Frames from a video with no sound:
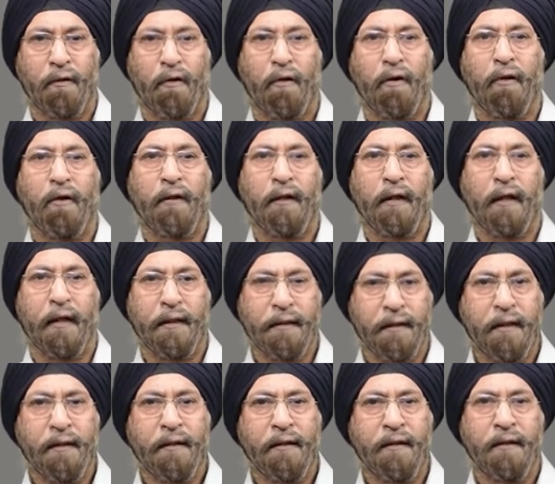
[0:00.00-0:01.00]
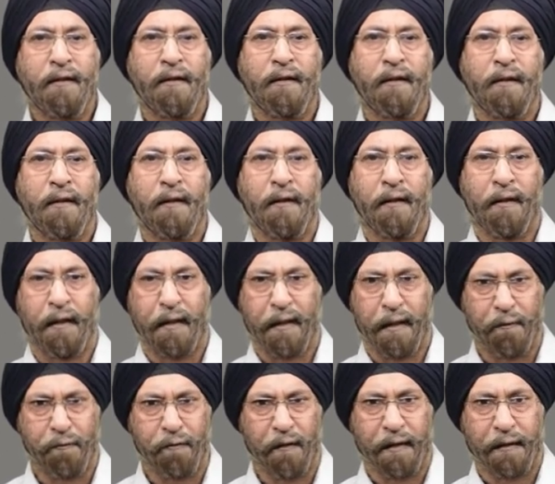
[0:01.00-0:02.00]
or other
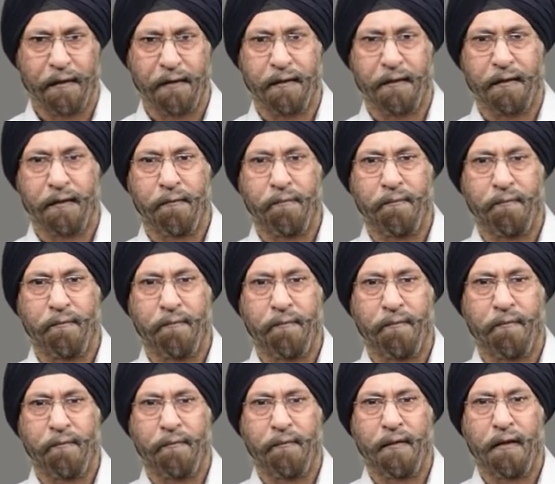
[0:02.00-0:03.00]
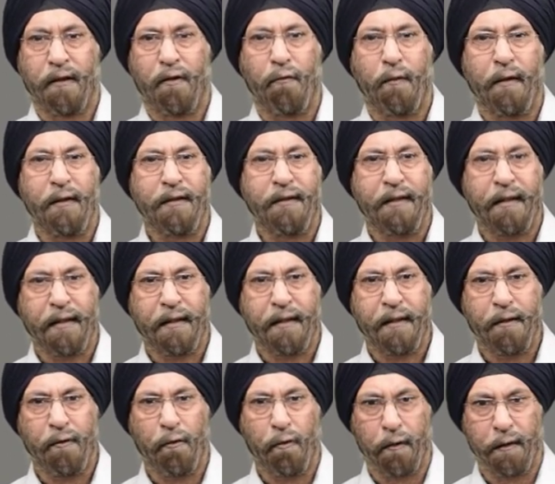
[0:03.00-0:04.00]
effects when
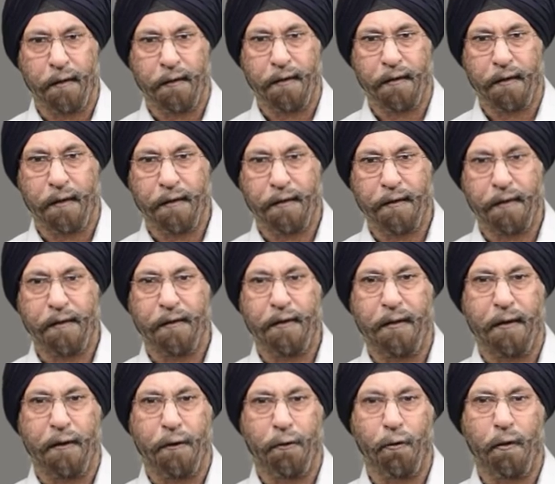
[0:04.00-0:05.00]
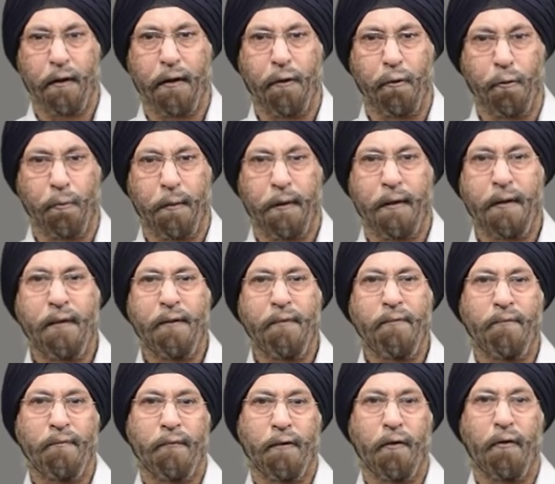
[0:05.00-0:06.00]
taken or inserted into a human
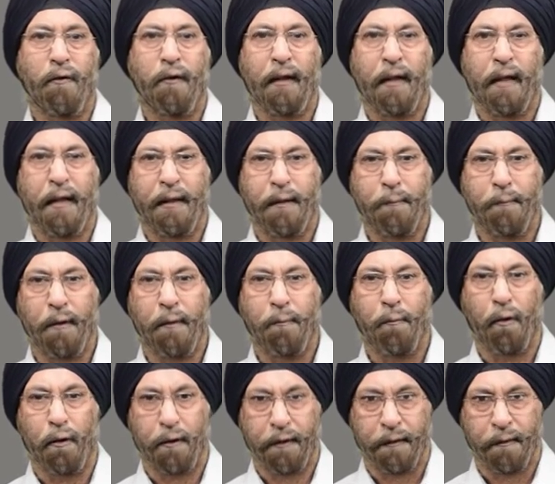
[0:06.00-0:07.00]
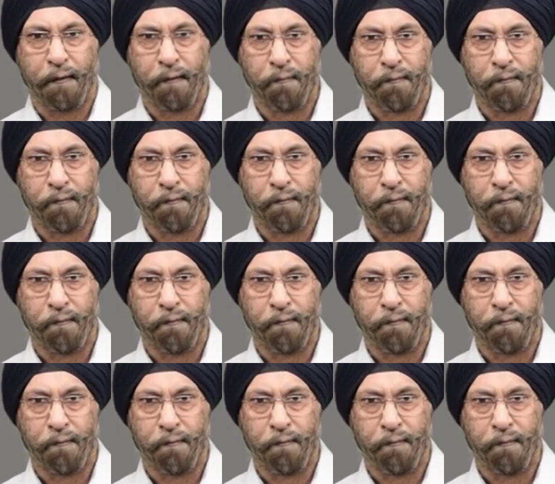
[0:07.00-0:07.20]
or animal body,